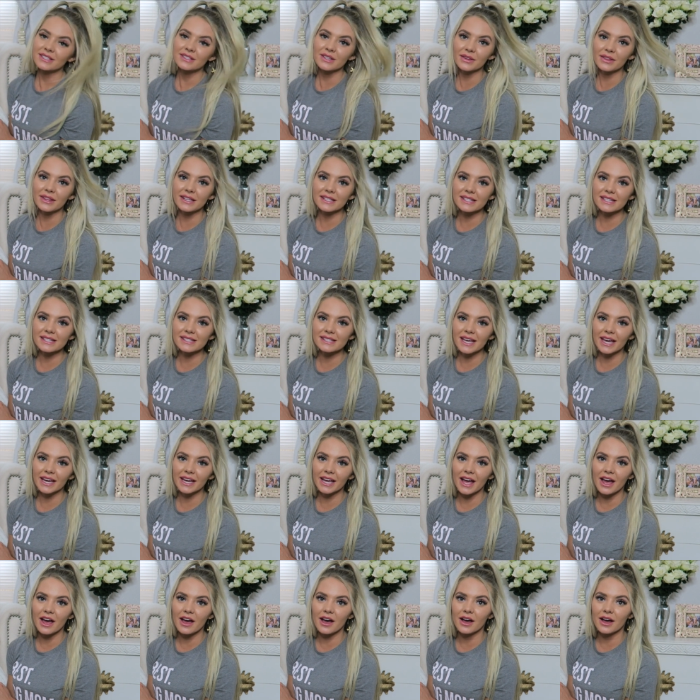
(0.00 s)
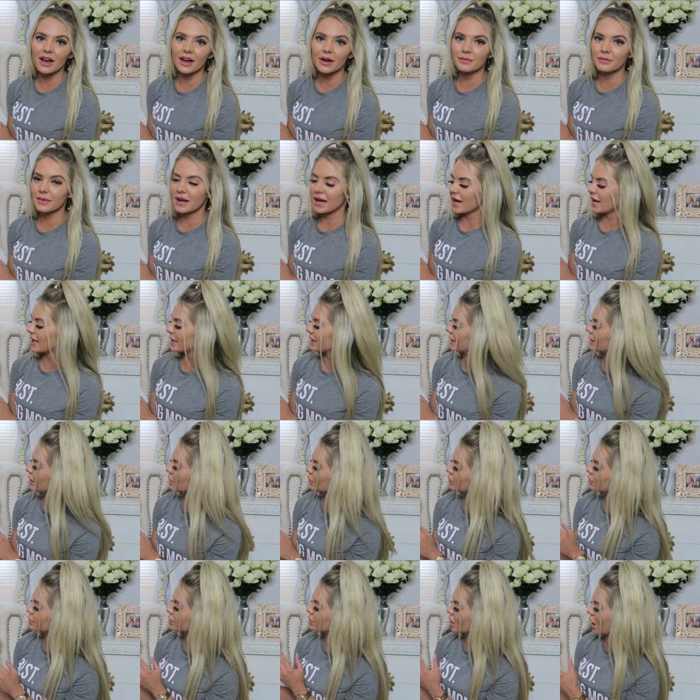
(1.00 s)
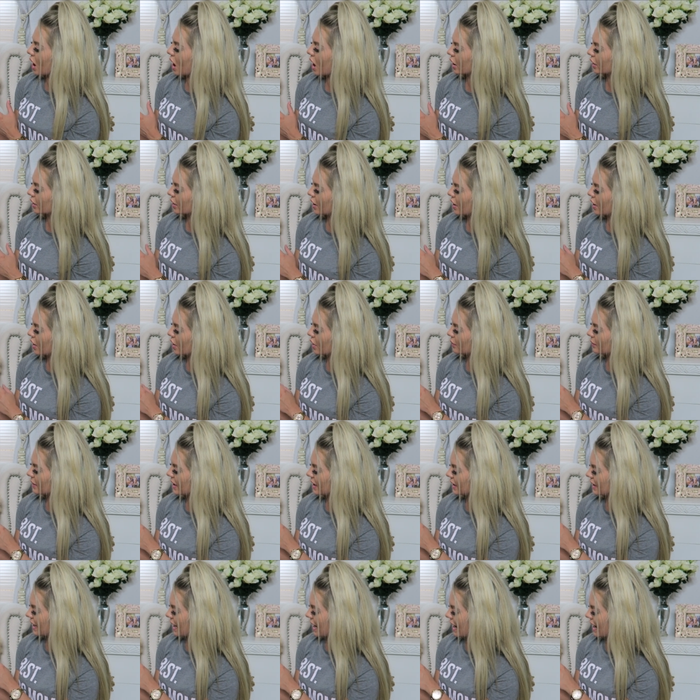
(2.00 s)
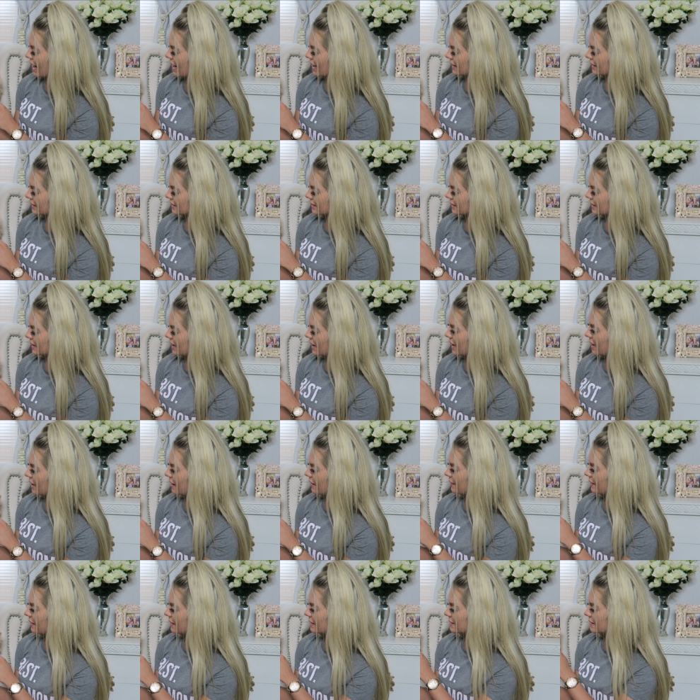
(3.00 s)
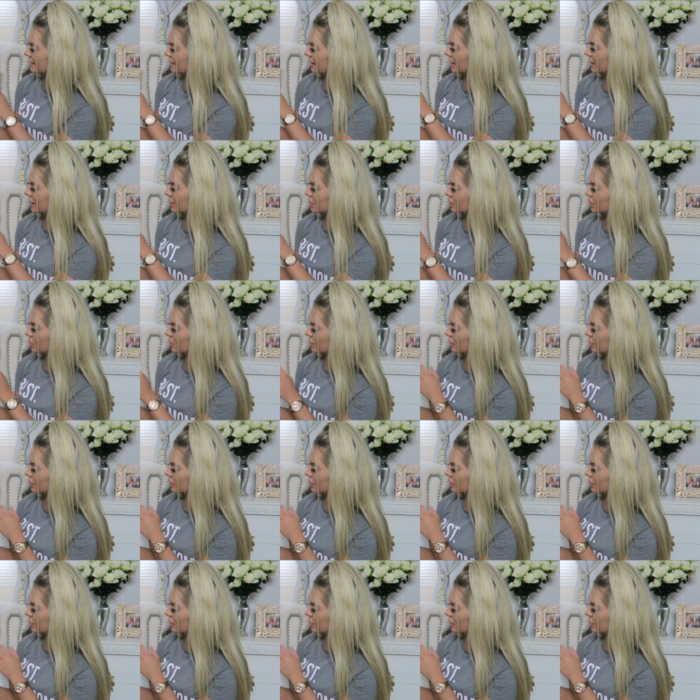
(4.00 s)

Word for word: So this is like um, a little dog comb and it has this thing that